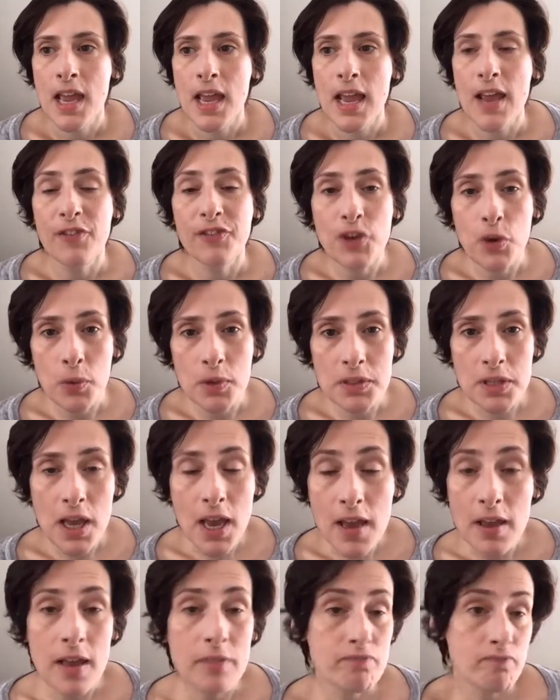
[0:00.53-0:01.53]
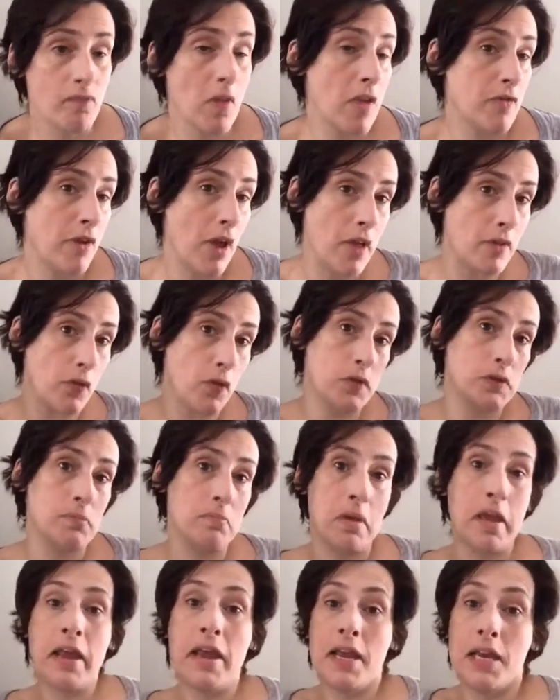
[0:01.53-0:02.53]
If you were, if it was
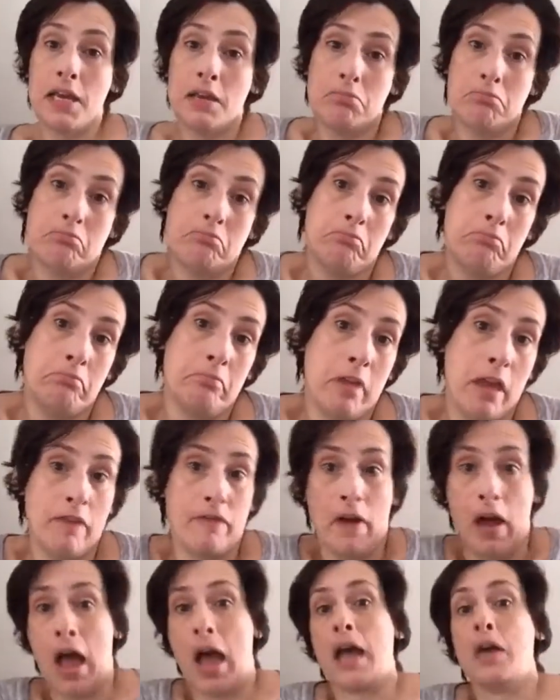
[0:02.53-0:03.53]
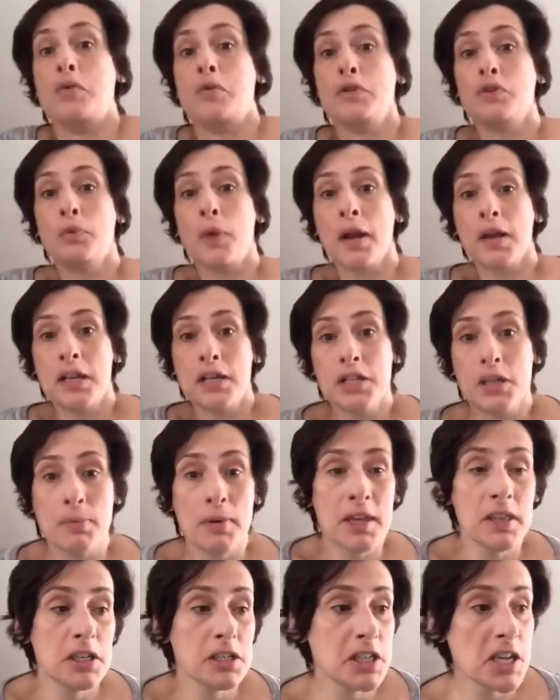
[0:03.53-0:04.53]
me, if I was running to
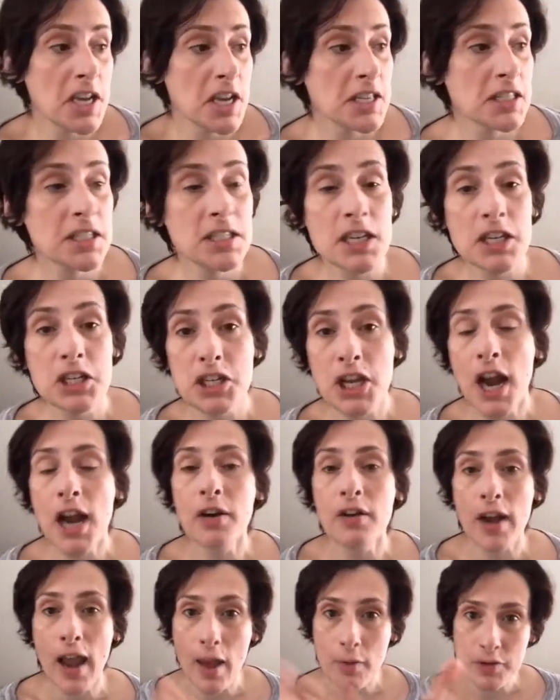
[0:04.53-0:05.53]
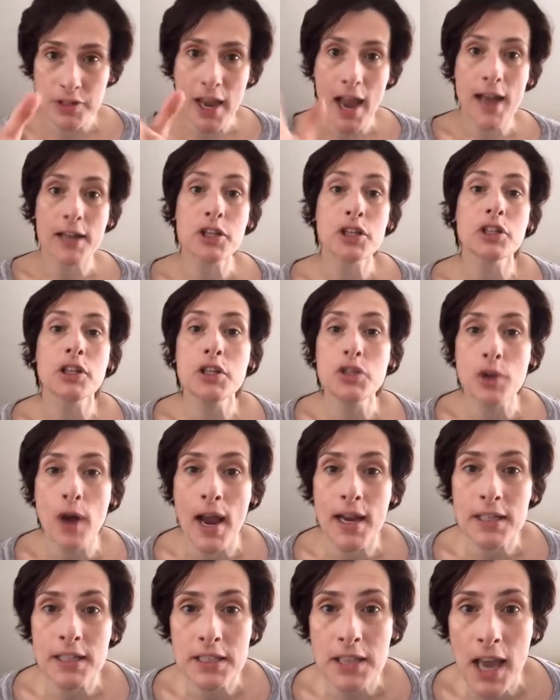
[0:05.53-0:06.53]
be the DNC chair and I was actually
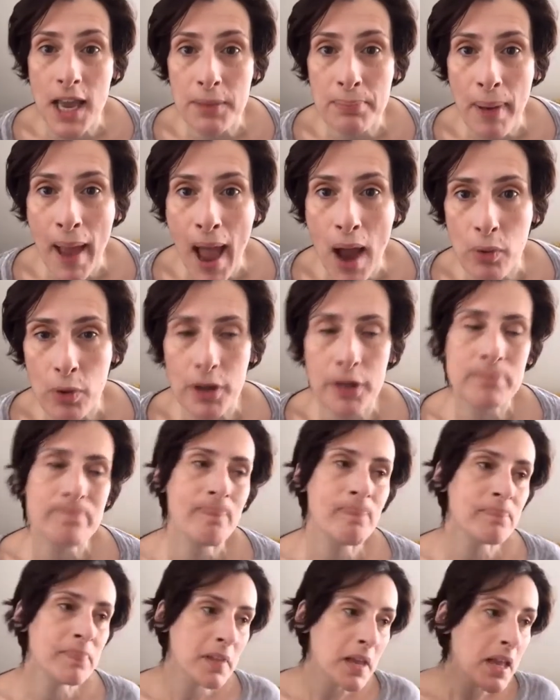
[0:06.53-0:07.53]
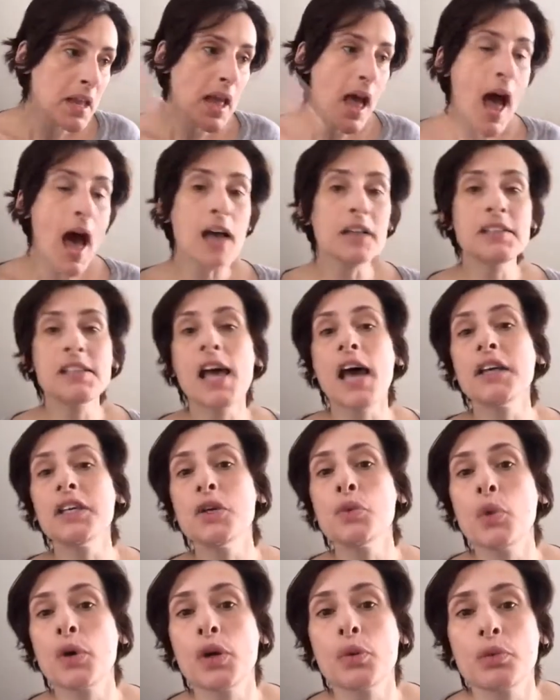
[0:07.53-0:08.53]
trying to take power, I'll tell
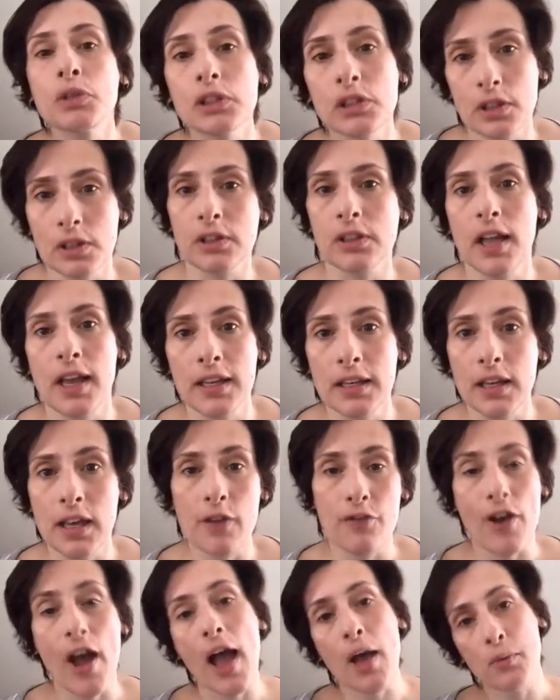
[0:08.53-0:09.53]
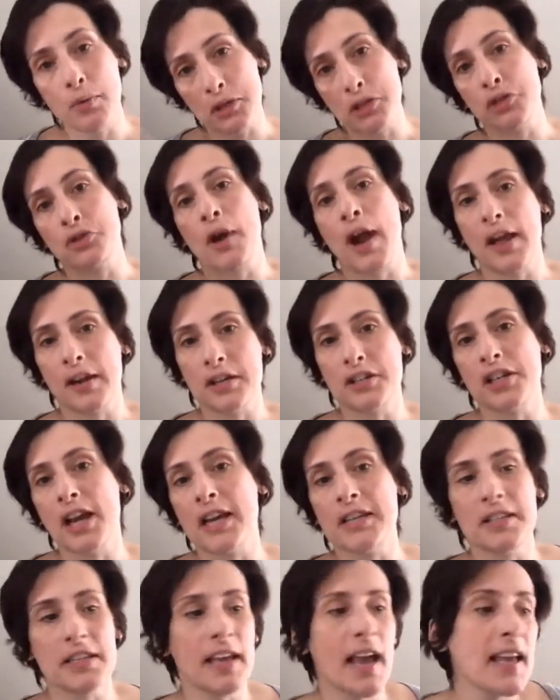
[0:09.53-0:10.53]
you what it would look like if I was
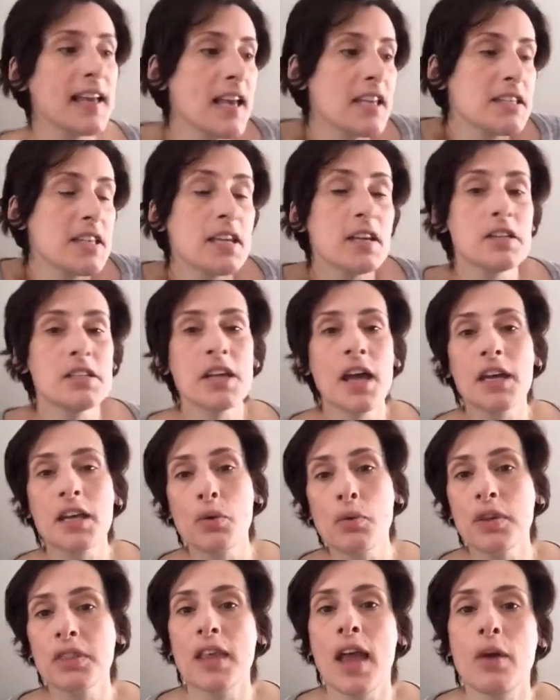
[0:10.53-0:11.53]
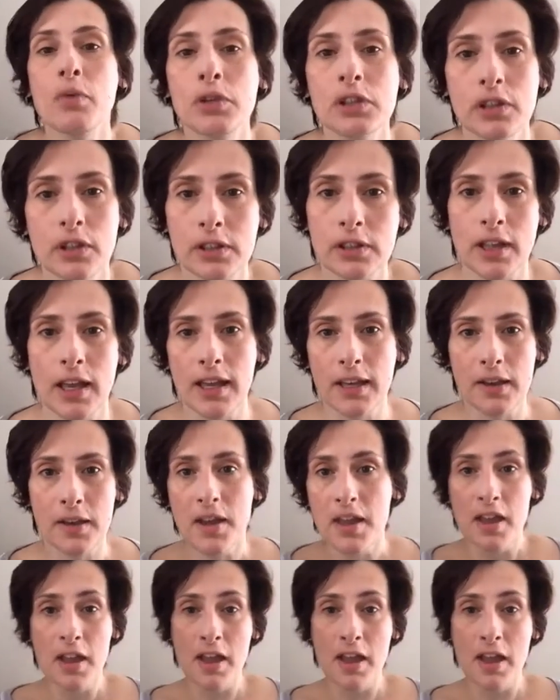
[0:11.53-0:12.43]
strategizing. I guess I could tell you what that would look like.